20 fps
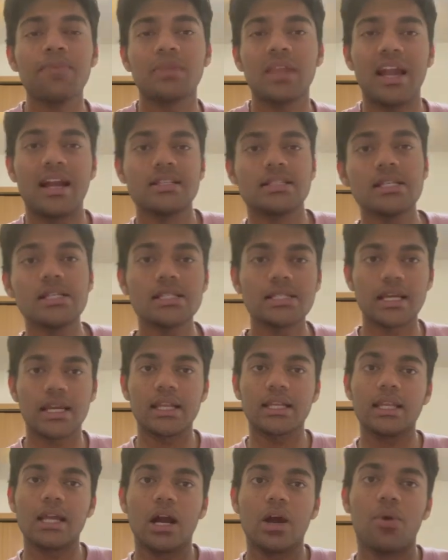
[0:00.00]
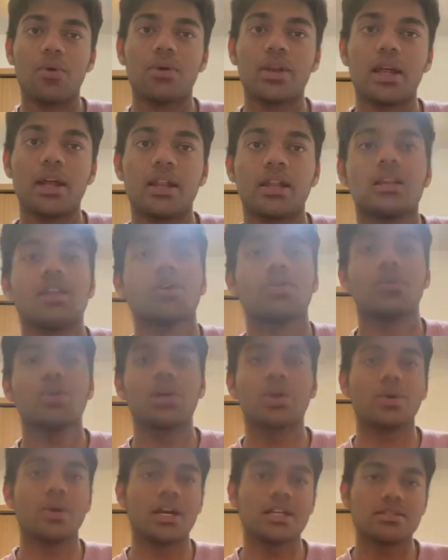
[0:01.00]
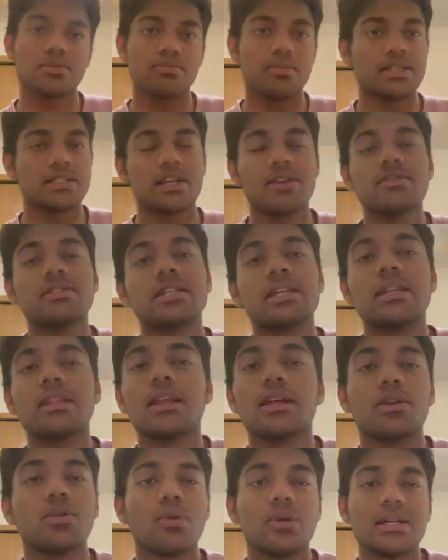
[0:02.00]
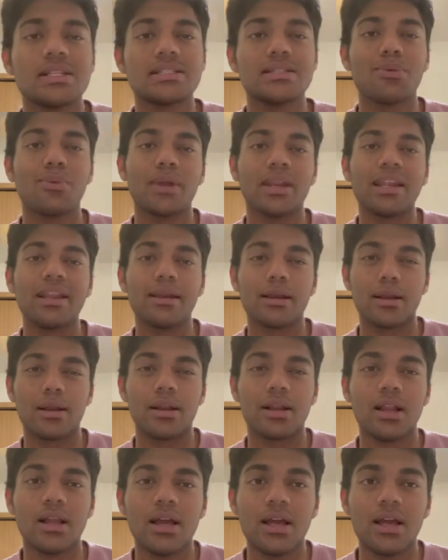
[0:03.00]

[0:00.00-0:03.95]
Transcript: I just stayed down and you know you guys must have seen it it's a very little